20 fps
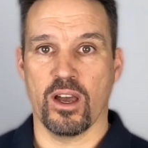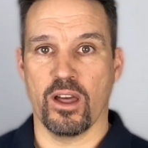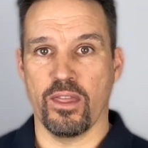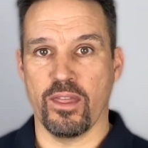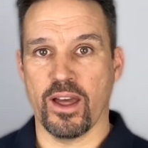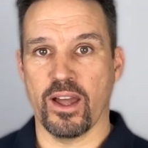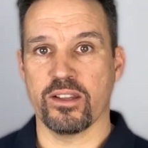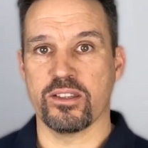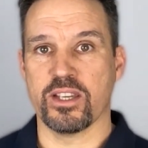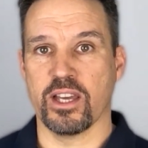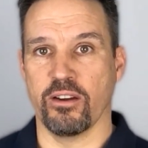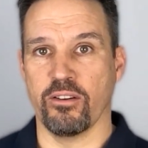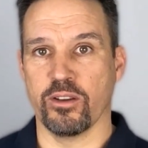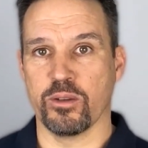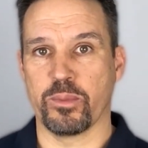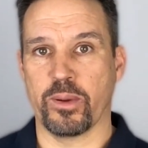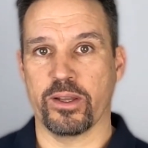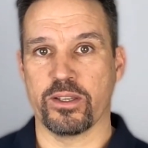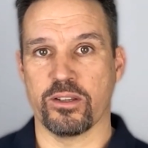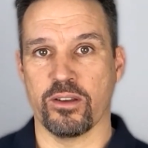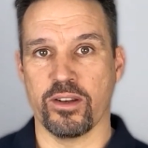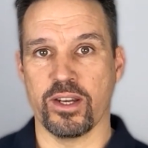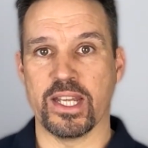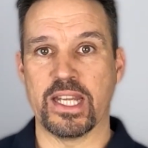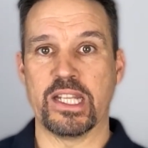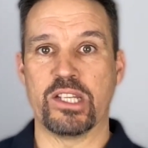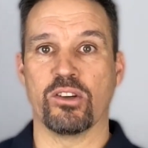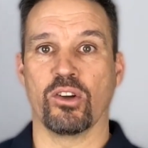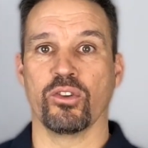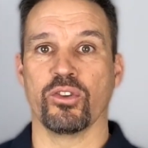And that terrace patio
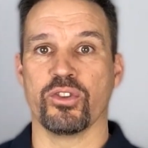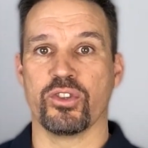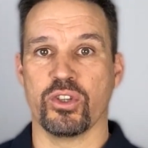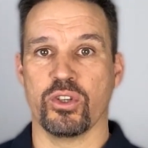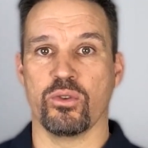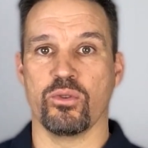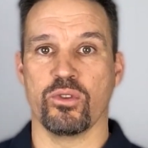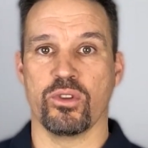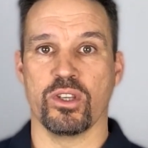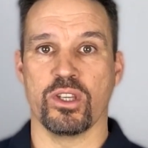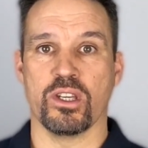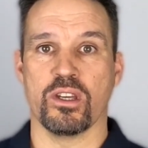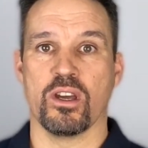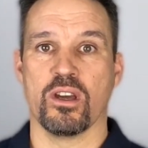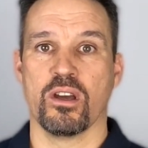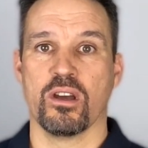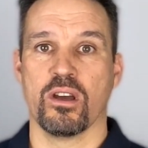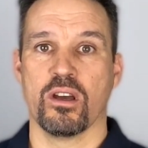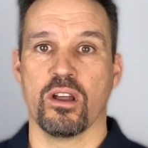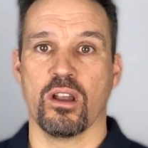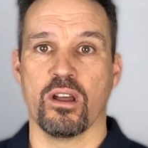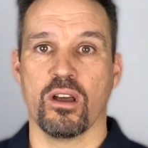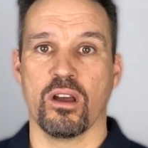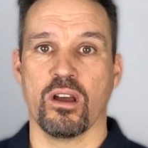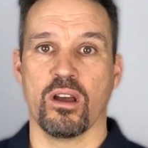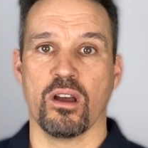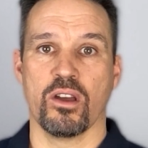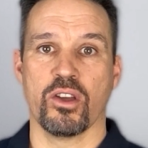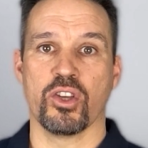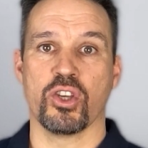leads onto the
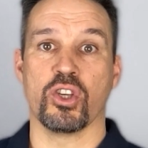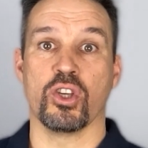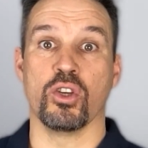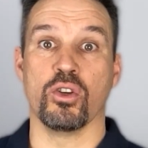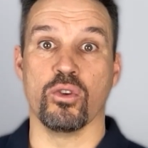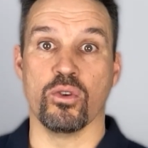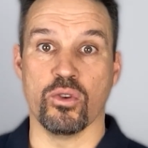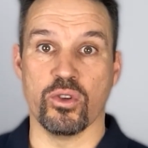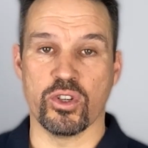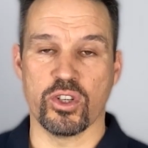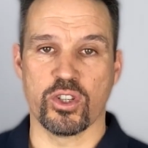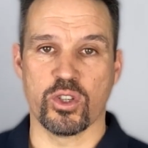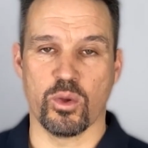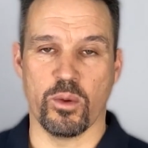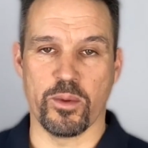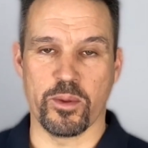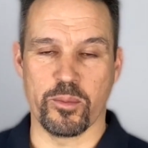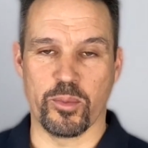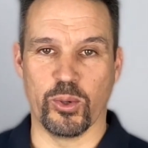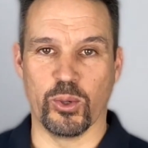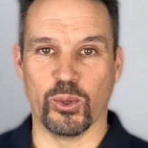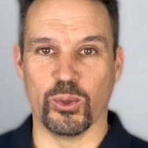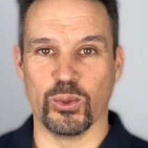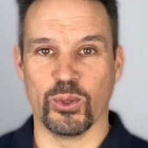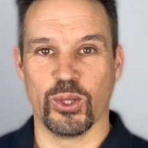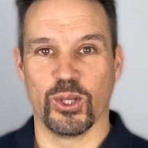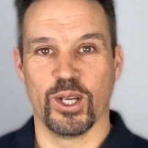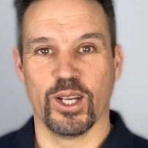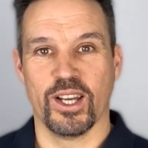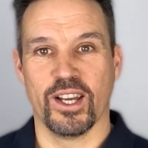huge swimming
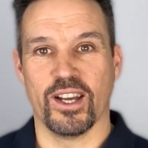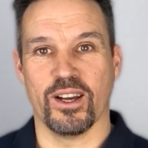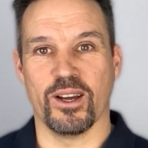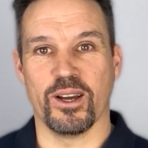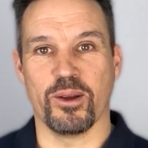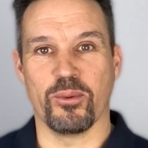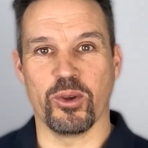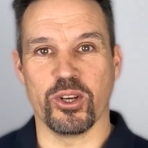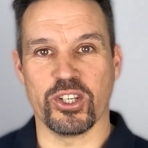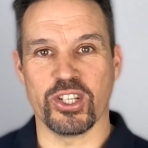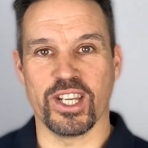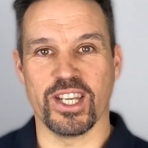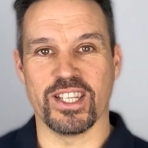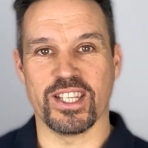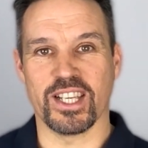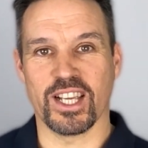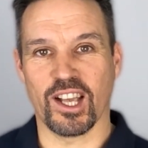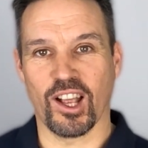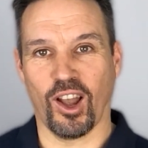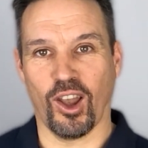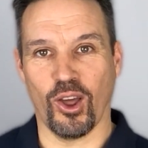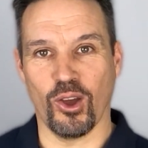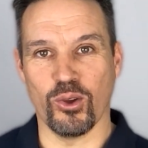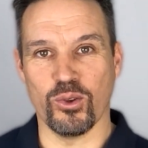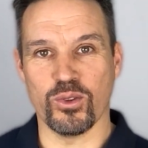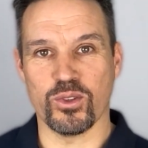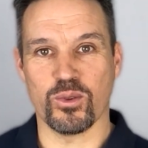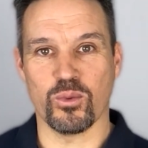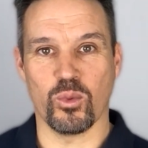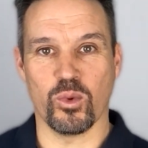pool, uh, which is
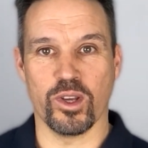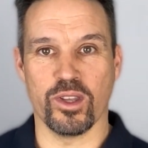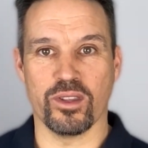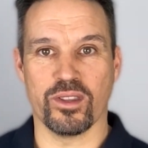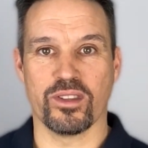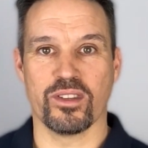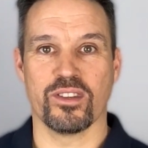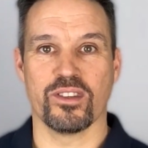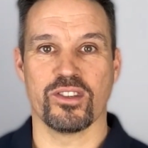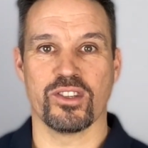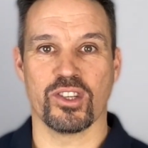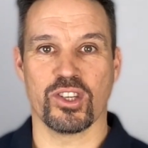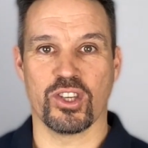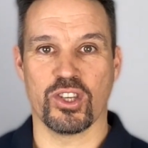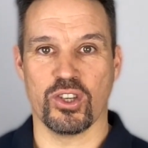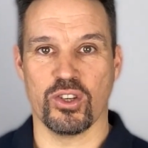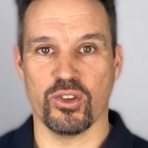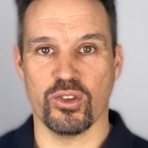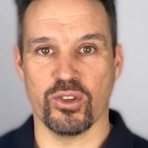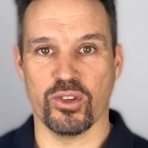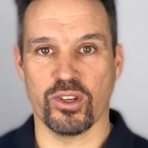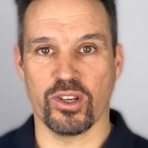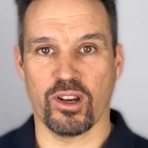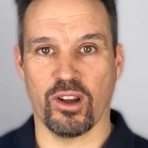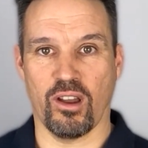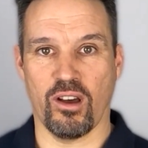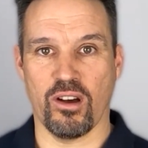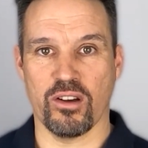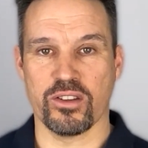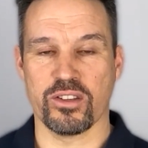enclosed with secure
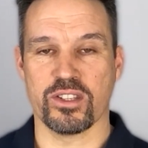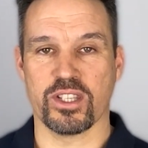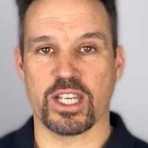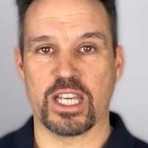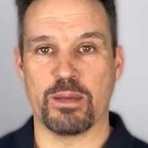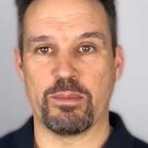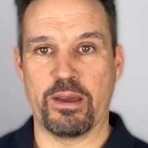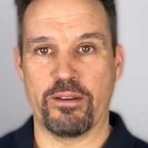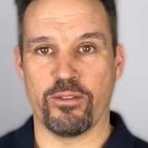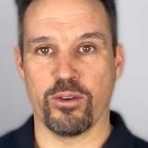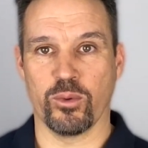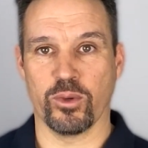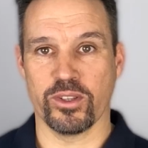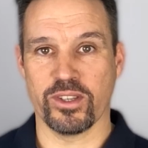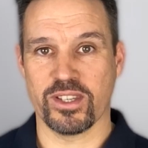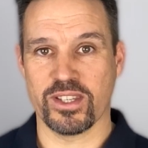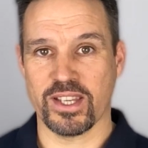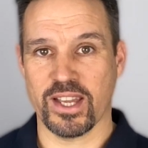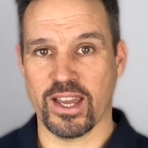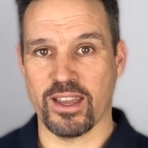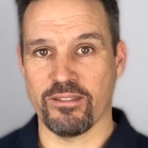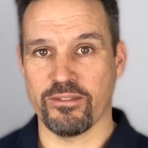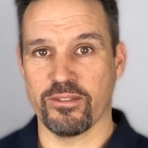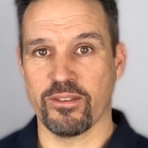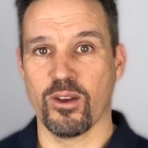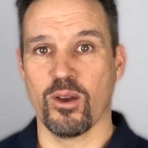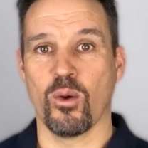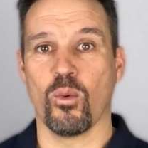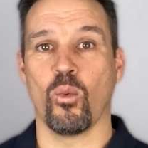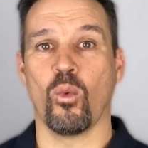glass to keep everyone safe,
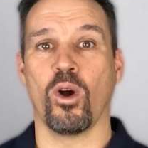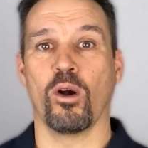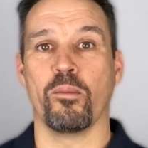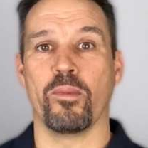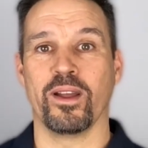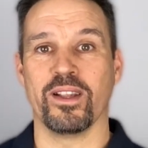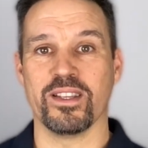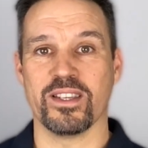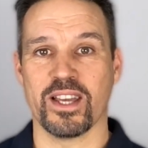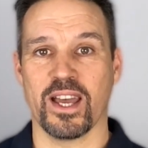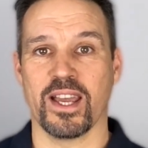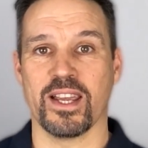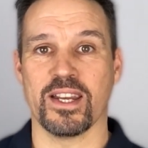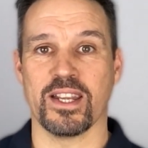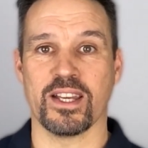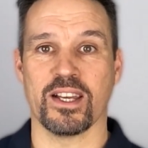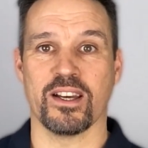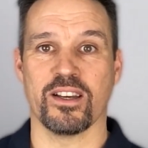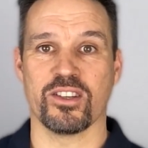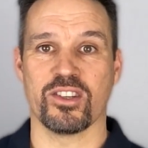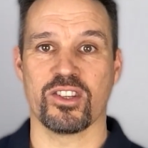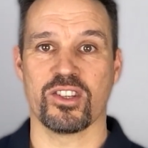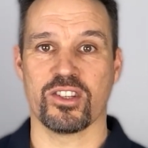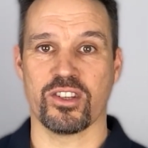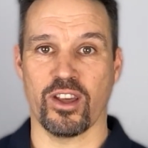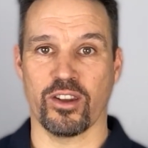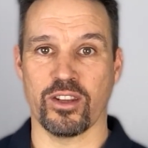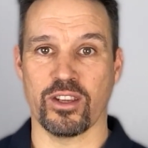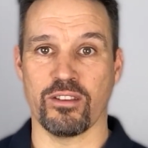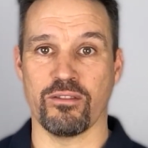while maintaining a
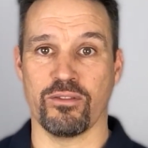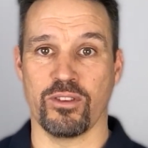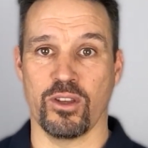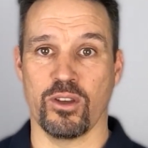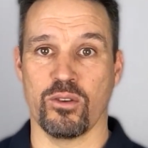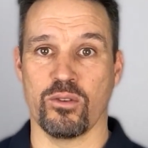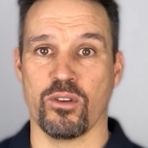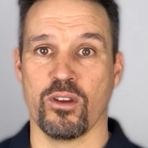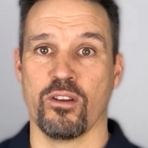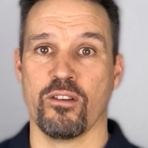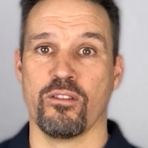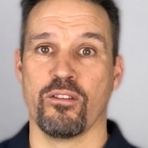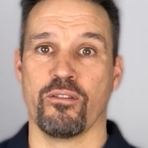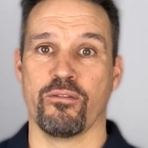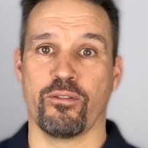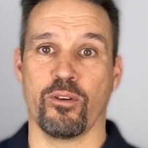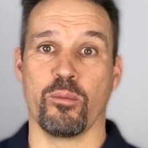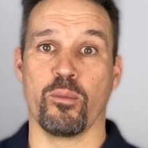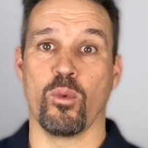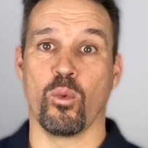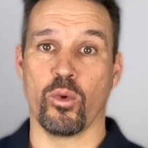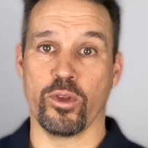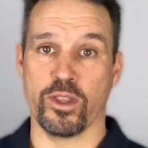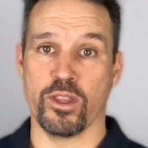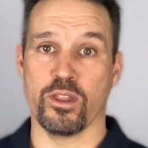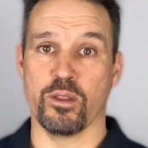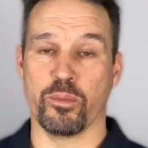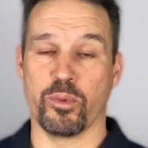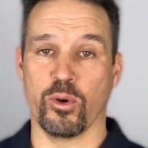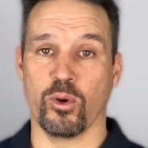stunning view from
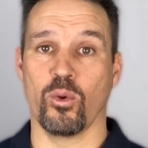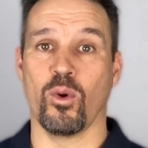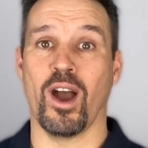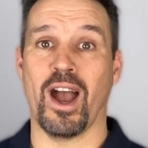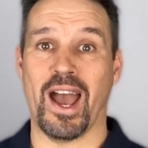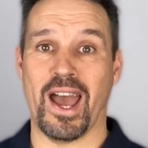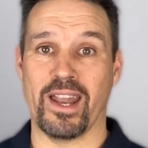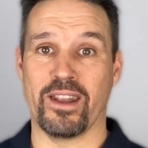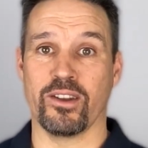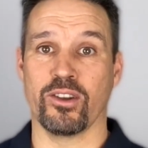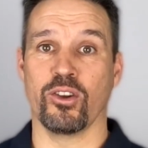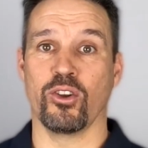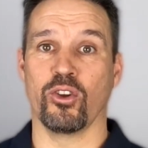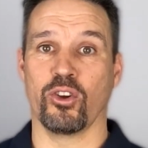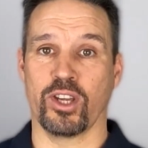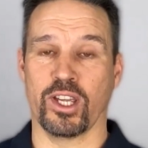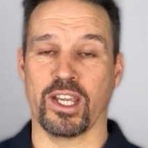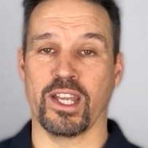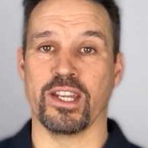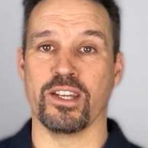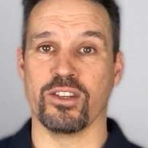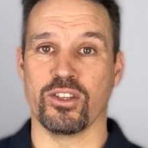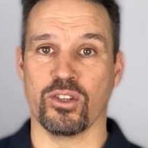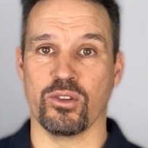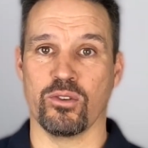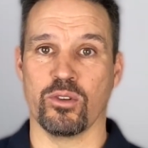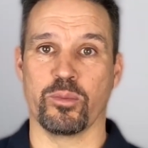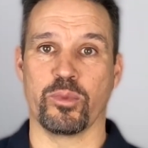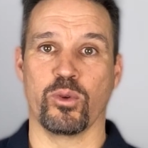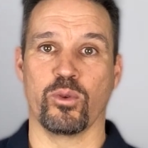within the pool and looking
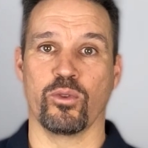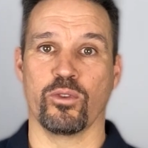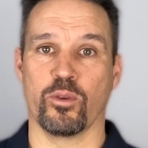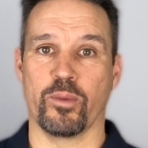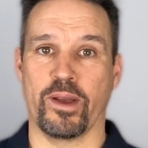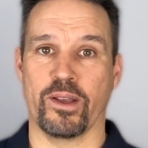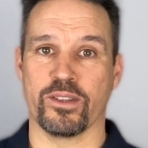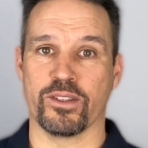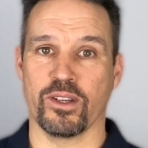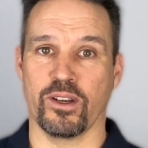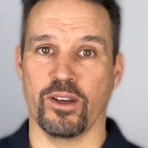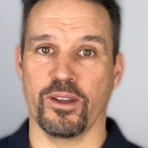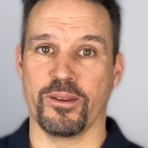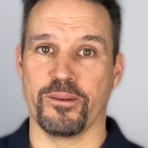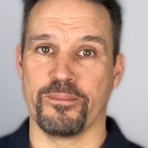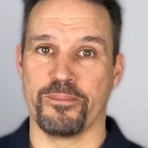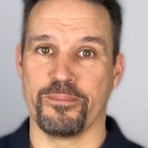into the pool from outside.